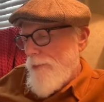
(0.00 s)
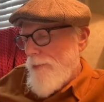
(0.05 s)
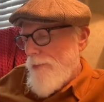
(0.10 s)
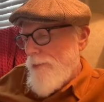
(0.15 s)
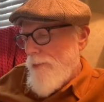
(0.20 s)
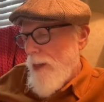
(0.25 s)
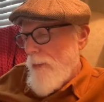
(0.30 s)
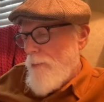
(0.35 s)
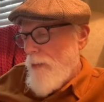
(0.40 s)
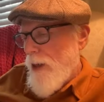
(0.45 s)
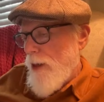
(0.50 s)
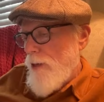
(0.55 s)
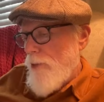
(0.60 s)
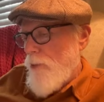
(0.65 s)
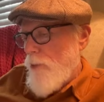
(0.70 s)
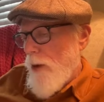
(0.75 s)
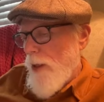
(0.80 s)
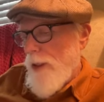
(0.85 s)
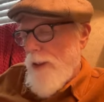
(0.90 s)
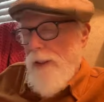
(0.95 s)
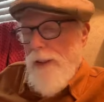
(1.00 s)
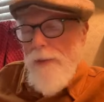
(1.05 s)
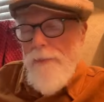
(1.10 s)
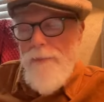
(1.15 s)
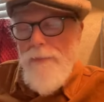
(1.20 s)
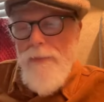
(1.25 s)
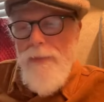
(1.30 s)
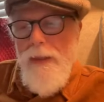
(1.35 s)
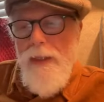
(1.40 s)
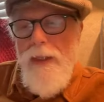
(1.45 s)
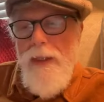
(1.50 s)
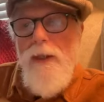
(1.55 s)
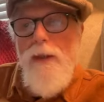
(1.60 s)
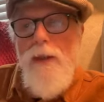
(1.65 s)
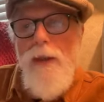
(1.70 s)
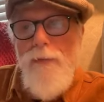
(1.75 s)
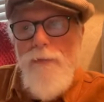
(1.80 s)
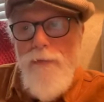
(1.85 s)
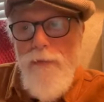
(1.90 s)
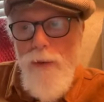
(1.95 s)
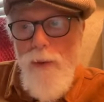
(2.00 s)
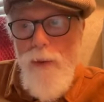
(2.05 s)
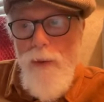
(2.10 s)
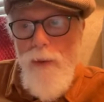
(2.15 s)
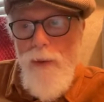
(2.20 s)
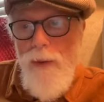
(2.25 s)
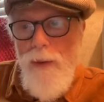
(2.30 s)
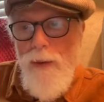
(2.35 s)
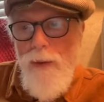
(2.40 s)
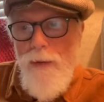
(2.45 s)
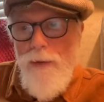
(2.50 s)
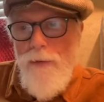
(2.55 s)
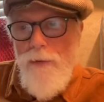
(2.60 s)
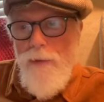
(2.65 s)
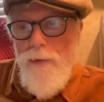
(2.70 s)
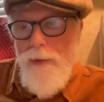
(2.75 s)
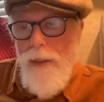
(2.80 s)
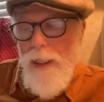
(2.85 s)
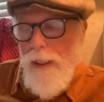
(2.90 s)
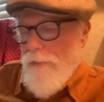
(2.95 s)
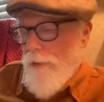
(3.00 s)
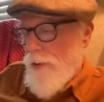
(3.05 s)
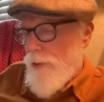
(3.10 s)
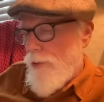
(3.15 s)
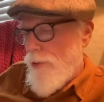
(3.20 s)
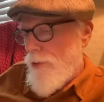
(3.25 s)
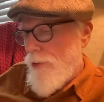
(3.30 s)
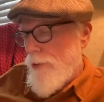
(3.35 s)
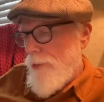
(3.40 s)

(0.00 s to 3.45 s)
Part one, the fool through lovers.